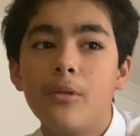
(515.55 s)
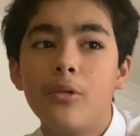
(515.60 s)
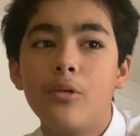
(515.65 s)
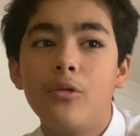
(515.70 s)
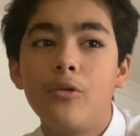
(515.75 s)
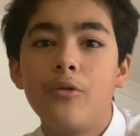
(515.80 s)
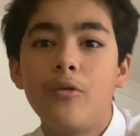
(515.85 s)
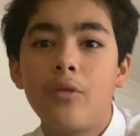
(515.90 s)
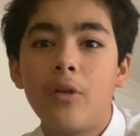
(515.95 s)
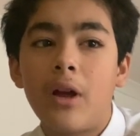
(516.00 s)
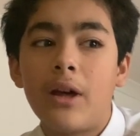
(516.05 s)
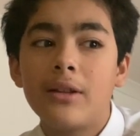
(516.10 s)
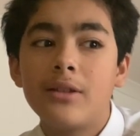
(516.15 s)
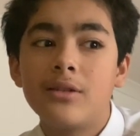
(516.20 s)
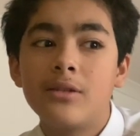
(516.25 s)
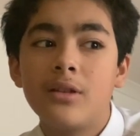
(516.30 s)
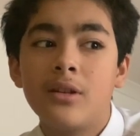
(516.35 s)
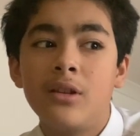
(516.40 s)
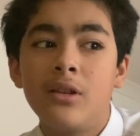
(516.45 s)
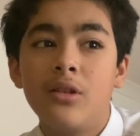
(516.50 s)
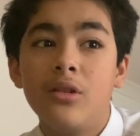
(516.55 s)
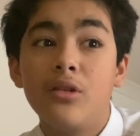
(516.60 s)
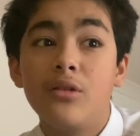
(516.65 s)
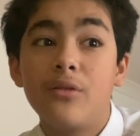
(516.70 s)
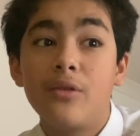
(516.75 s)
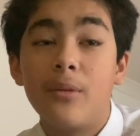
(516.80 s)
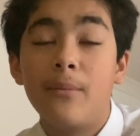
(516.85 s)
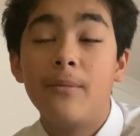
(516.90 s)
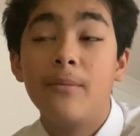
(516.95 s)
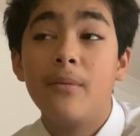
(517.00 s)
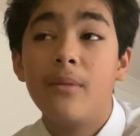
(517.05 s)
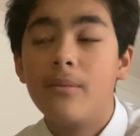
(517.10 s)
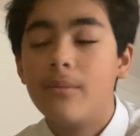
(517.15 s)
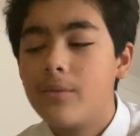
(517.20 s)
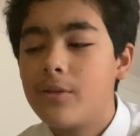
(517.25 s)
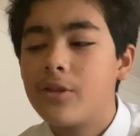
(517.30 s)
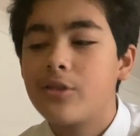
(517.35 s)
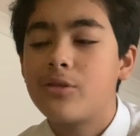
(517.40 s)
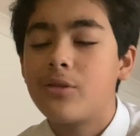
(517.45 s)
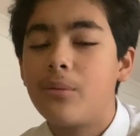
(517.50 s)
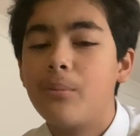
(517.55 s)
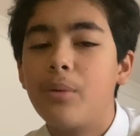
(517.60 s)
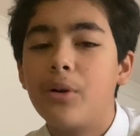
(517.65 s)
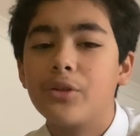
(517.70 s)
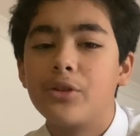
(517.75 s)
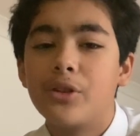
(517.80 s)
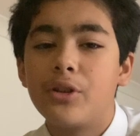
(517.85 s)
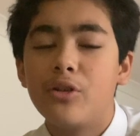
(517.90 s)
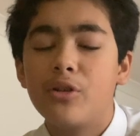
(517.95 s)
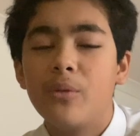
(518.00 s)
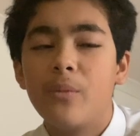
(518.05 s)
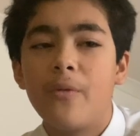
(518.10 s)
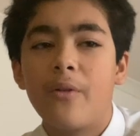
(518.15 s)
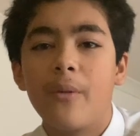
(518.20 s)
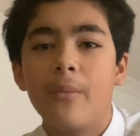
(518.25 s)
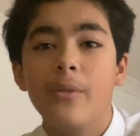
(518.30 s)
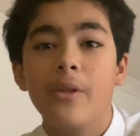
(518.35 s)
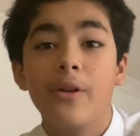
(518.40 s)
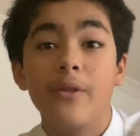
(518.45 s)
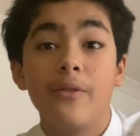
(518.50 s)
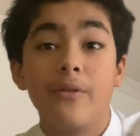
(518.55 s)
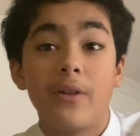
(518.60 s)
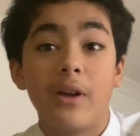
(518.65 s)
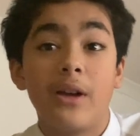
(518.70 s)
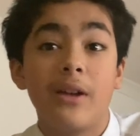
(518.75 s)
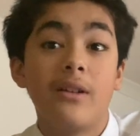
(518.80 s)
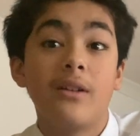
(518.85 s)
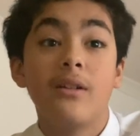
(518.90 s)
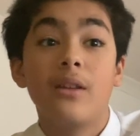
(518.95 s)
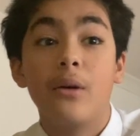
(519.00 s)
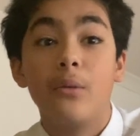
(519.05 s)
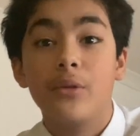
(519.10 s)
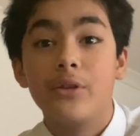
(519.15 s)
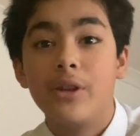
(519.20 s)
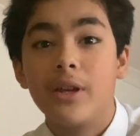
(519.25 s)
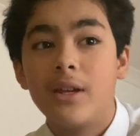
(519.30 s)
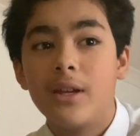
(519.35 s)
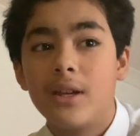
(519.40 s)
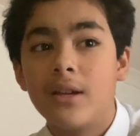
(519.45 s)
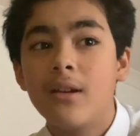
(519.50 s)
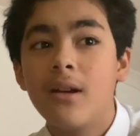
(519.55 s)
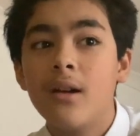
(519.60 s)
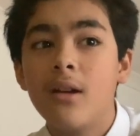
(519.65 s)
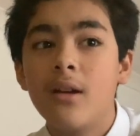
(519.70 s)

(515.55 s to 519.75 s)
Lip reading: Because all flights to Europe to some parts of Europe from the flight that we're taking.